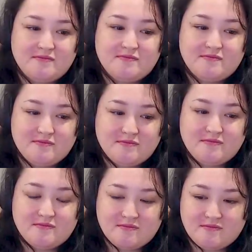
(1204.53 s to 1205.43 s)

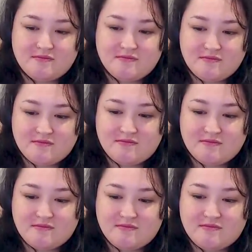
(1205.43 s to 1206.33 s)

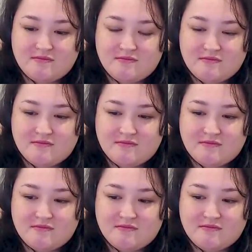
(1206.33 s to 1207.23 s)

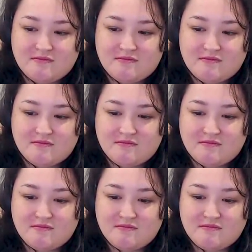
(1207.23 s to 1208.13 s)

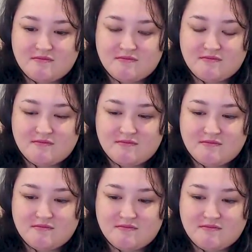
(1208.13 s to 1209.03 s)

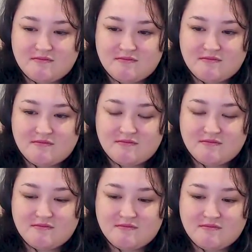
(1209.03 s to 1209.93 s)

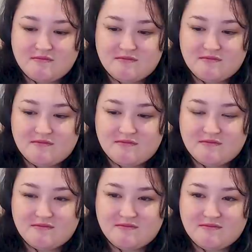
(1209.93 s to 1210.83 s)

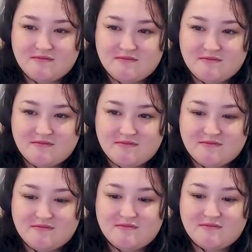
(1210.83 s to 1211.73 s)

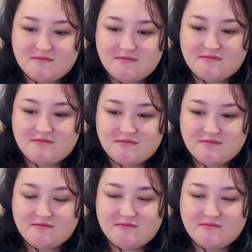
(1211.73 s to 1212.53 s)
[no speech]